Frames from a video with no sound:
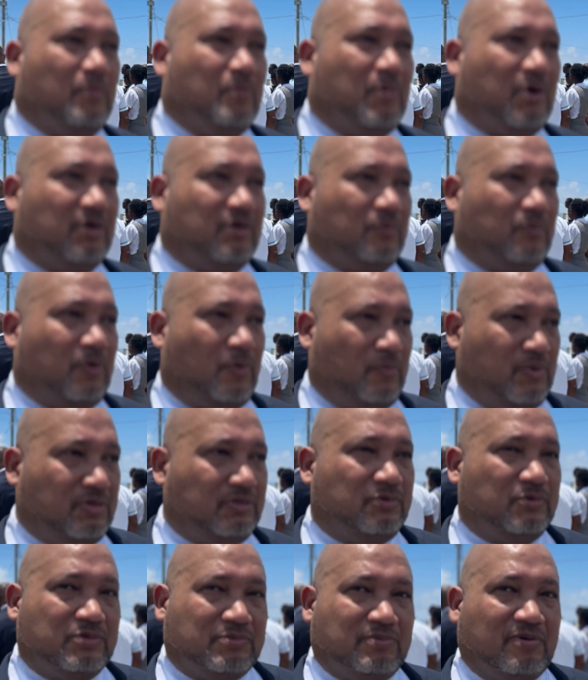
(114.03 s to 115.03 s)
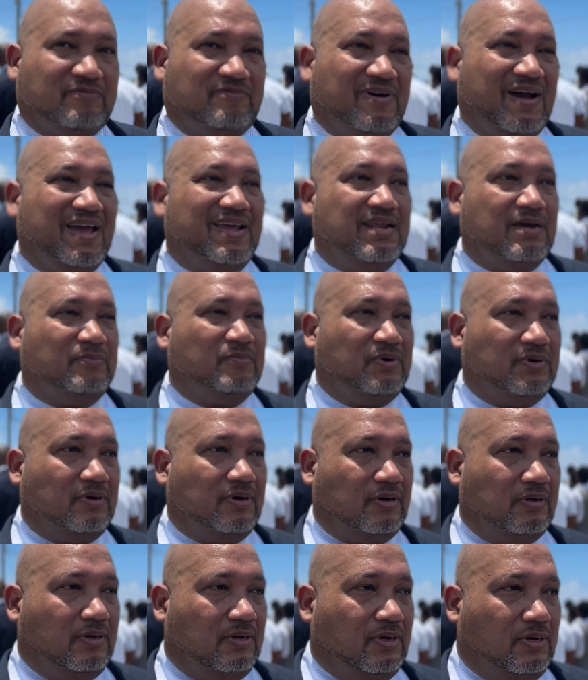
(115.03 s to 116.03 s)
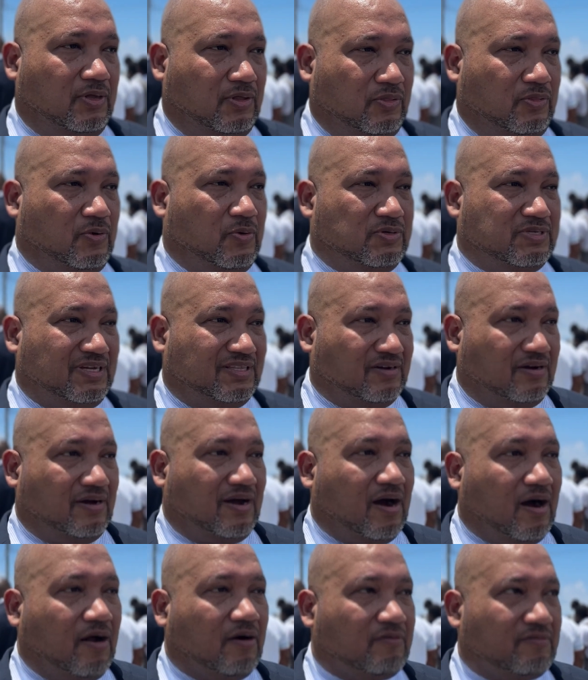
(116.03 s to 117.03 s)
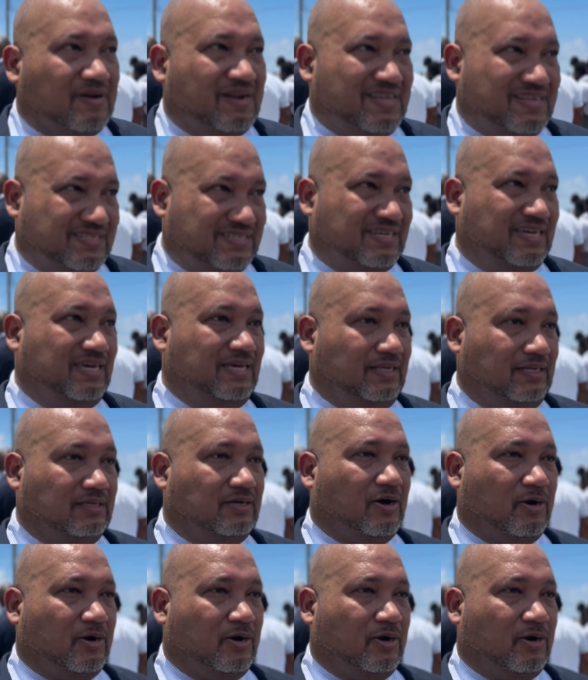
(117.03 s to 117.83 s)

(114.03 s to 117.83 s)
But what we'll do is provide them with those that are already skilled,